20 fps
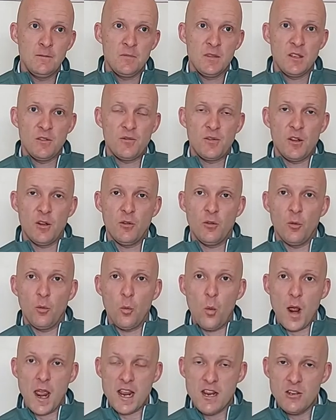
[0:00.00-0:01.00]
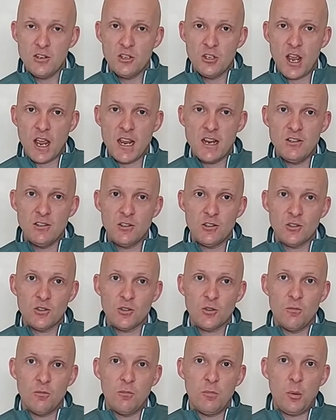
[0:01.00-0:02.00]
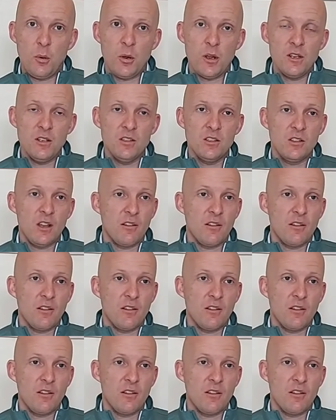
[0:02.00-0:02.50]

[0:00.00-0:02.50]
You feel the weight change at some points.